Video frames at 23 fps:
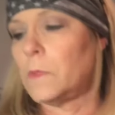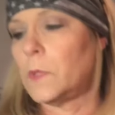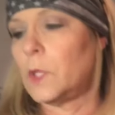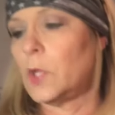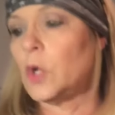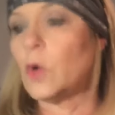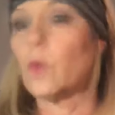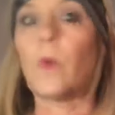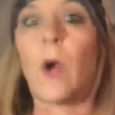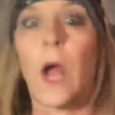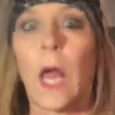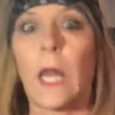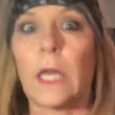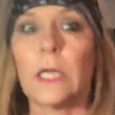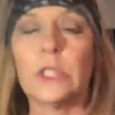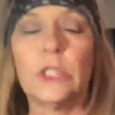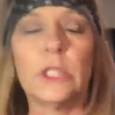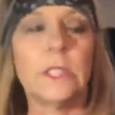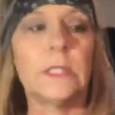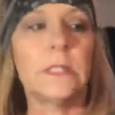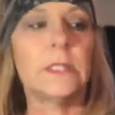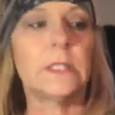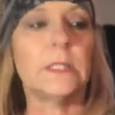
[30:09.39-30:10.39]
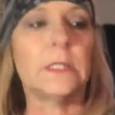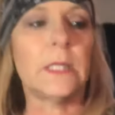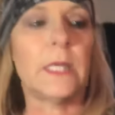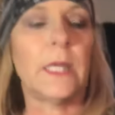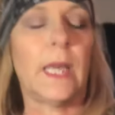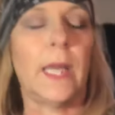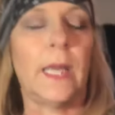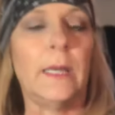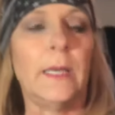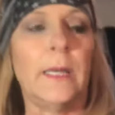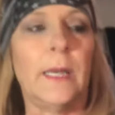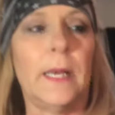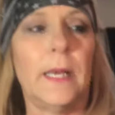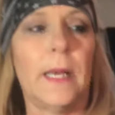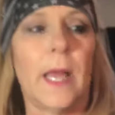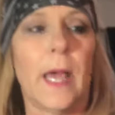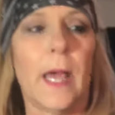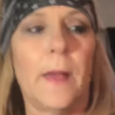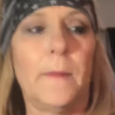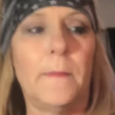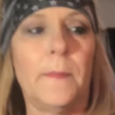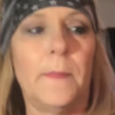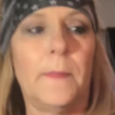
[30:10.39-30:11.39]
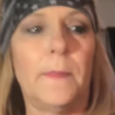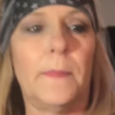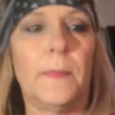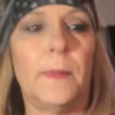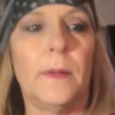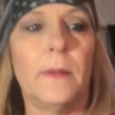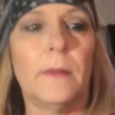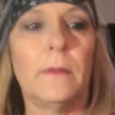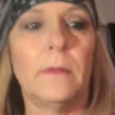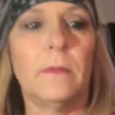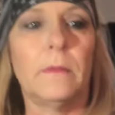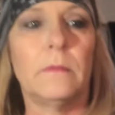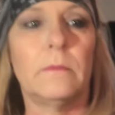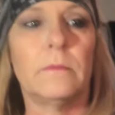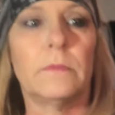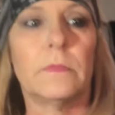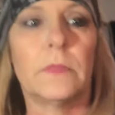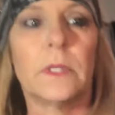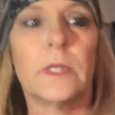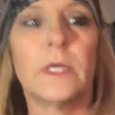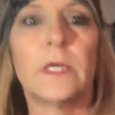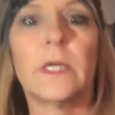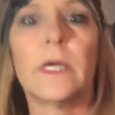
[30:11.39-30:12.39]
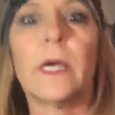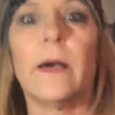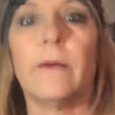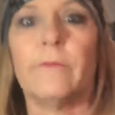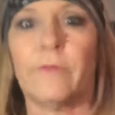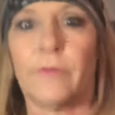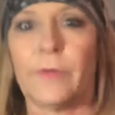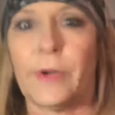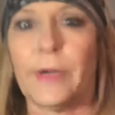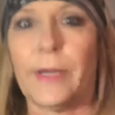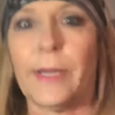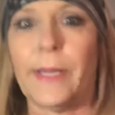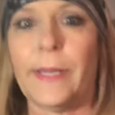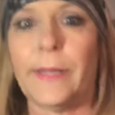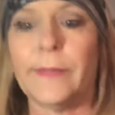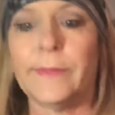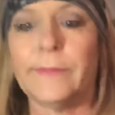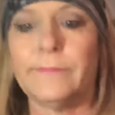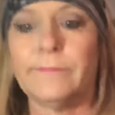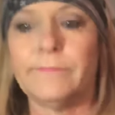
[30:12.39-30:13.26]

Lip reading: urologist ended up covering.